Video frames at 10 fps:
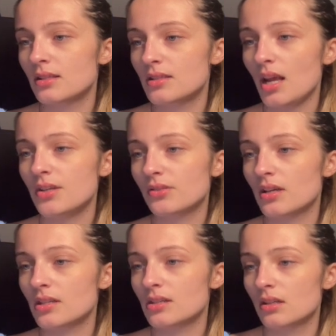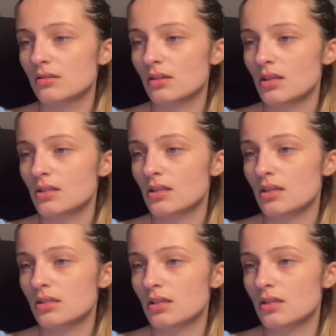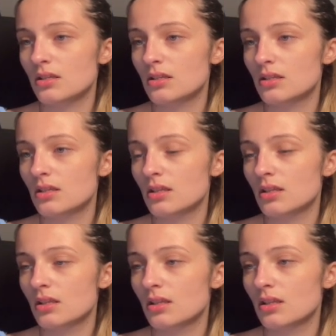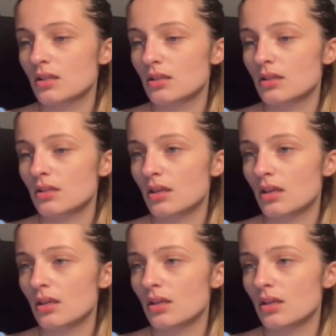Dangerous. Translations. Okay.